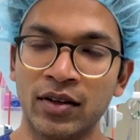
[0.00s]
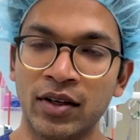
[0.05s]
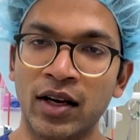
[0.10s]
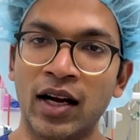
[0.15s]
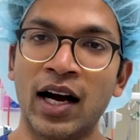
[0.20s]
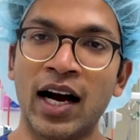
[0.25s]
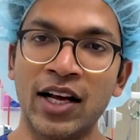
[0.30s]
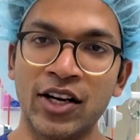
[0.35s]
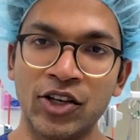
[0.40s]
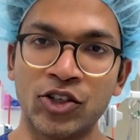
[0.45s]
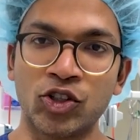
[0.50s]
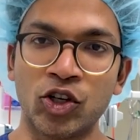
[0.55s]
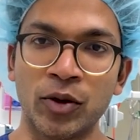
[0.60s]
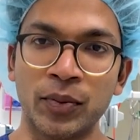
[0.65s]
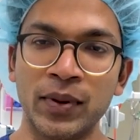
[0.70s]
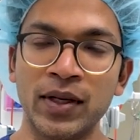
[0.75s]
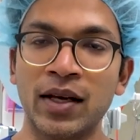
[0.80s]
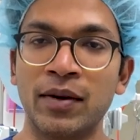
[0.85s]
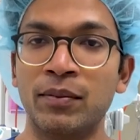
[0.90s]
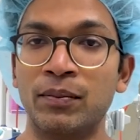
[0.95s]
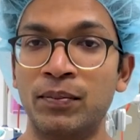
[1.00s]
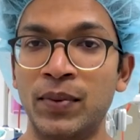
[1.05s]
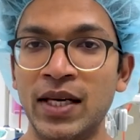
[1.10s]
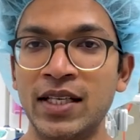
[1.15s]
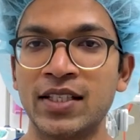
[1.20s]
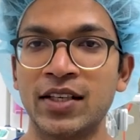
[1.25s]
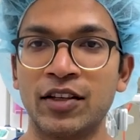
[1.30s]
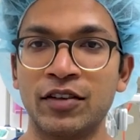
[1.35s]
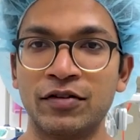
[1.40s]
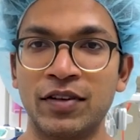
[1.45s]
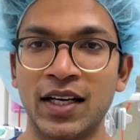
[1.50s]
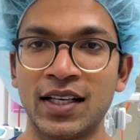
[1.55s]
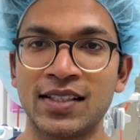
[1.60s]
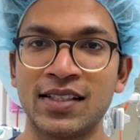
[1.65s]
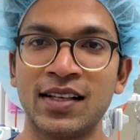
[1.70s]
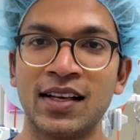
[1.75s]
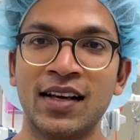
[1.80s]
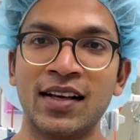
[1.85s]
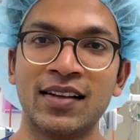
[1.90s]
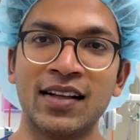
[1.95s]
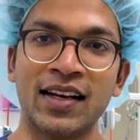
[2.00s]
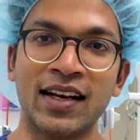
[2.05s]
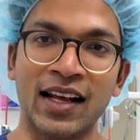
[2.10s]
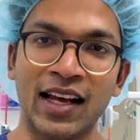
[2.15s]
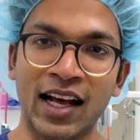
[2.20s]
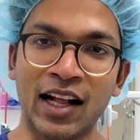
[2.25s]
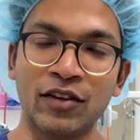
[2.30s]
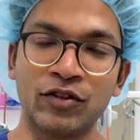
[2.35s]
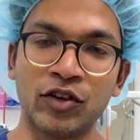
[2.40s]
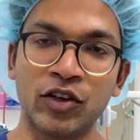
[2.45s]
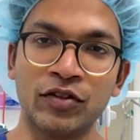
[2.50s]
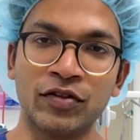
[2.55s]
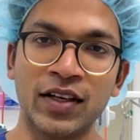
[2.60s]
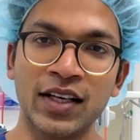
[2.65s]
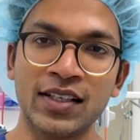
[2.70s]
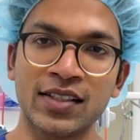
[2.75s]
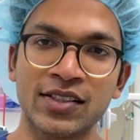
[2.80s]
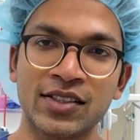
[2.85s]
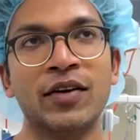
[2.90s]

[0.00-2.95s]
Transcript: you know inotropy and beta effects than alpha effects,